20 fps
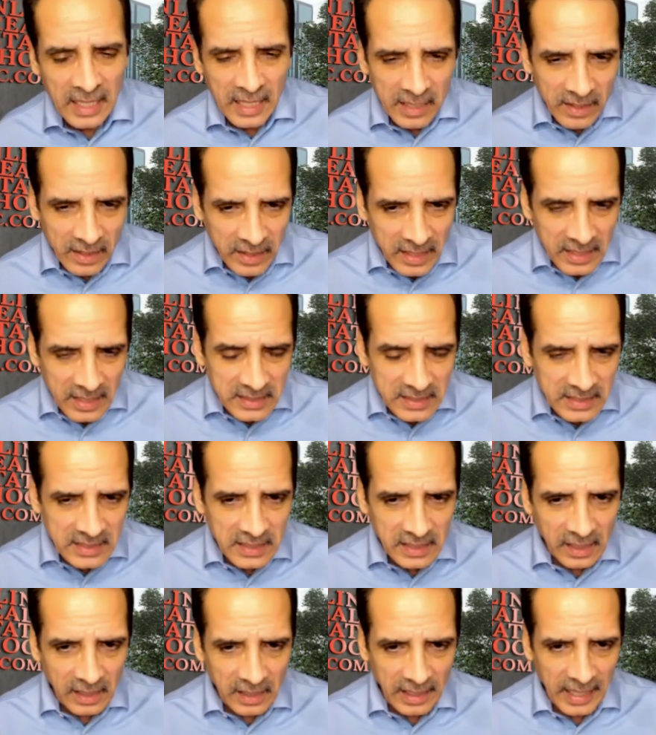This
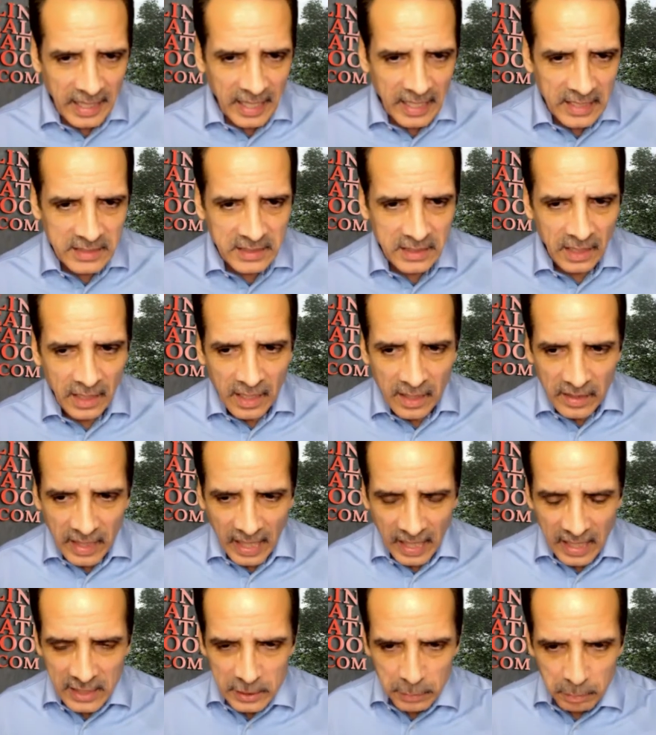is a class
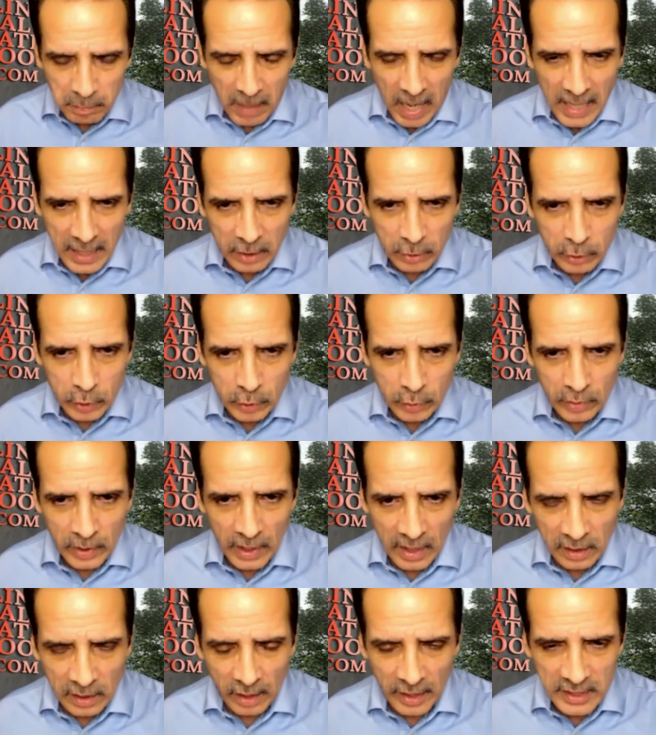that is monitored
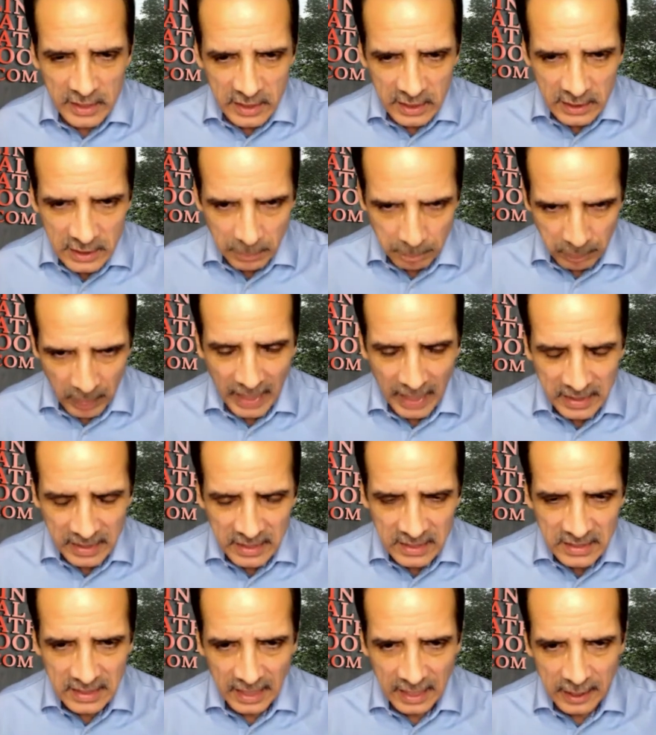and licensed by
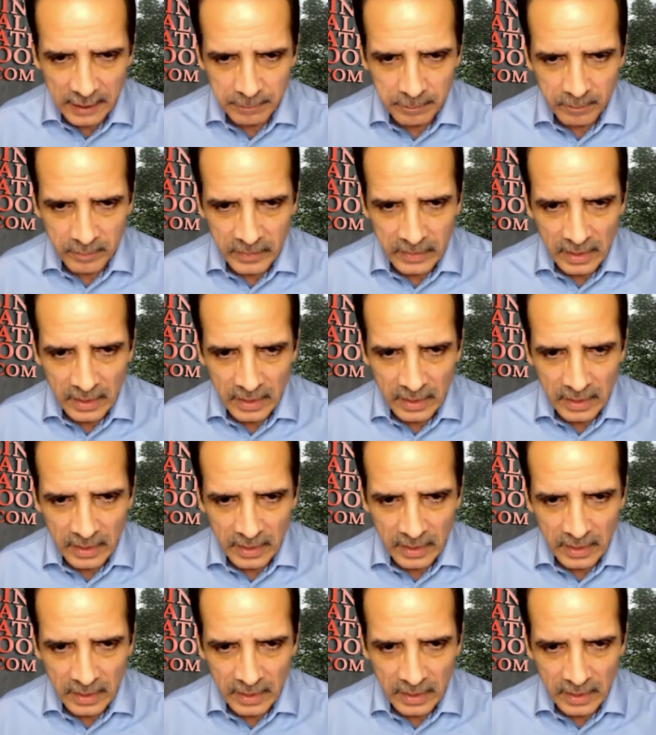the state.